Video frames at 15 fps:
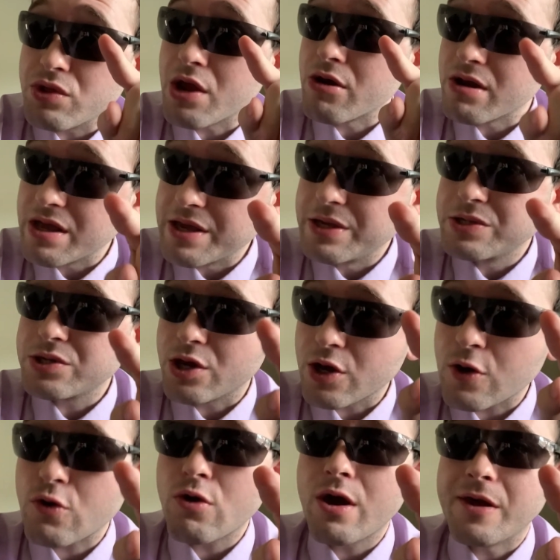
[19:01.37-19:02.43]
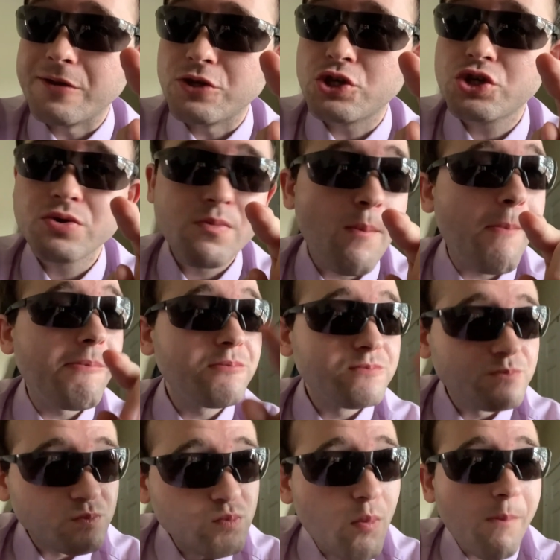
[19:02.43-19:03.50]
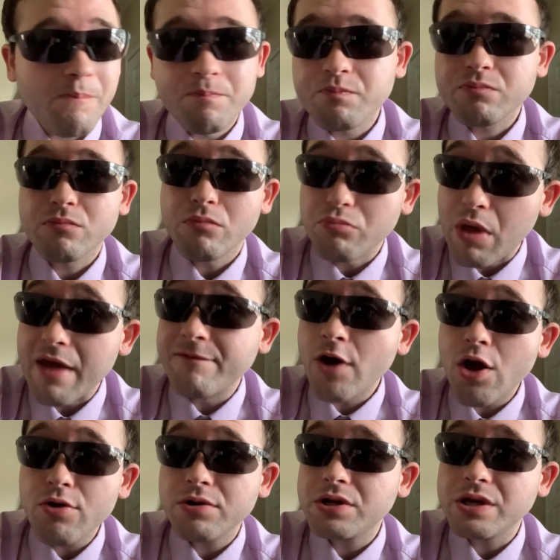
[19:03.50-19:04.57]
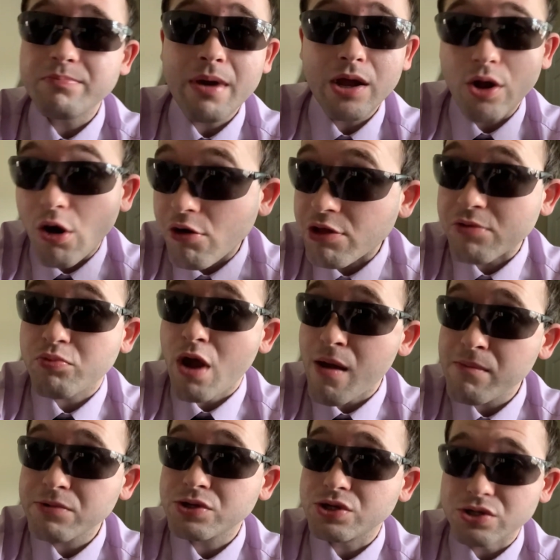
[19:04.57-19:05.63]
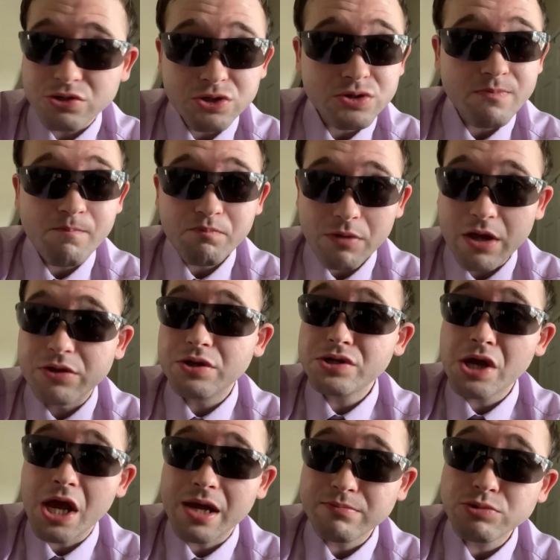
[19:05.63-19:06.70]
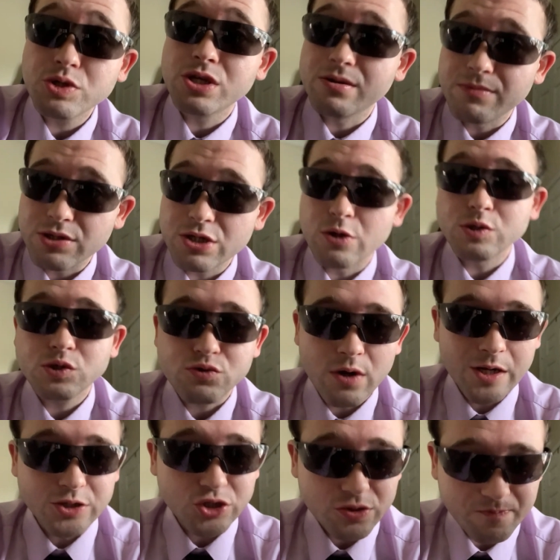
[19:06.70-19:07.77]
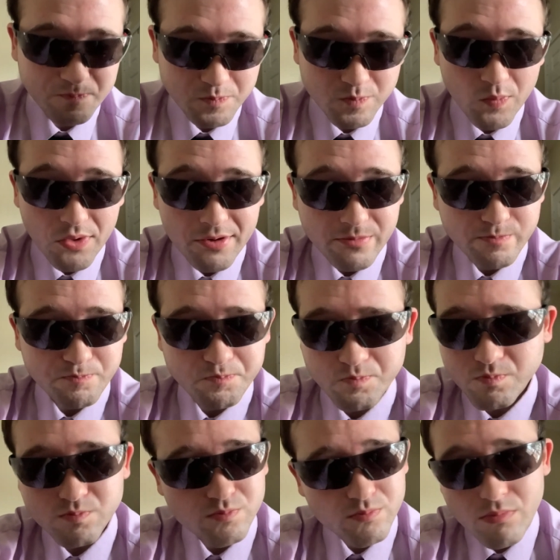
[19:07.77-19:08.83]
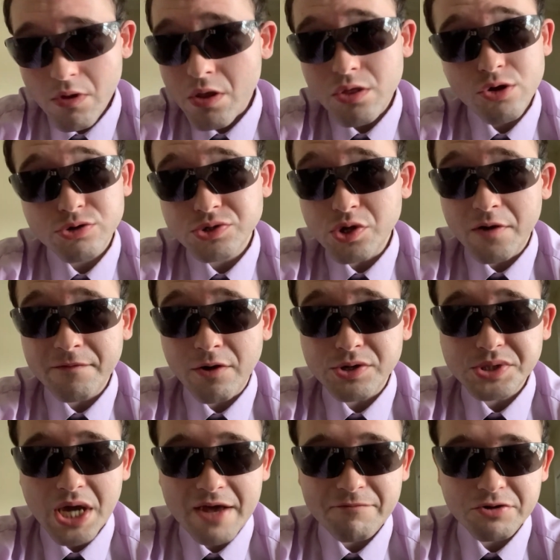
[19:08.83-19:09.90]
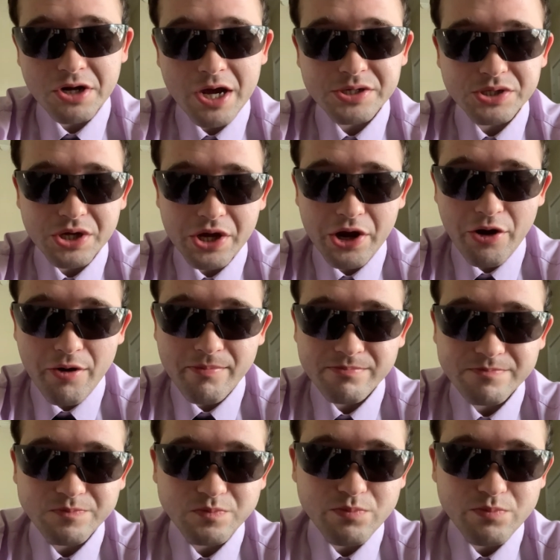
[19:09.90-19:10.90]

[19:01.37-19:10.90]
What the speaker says: there is a crunch. They've already met all their promises in the name, Cinnamon Toast Crunch. There's no false advertising here.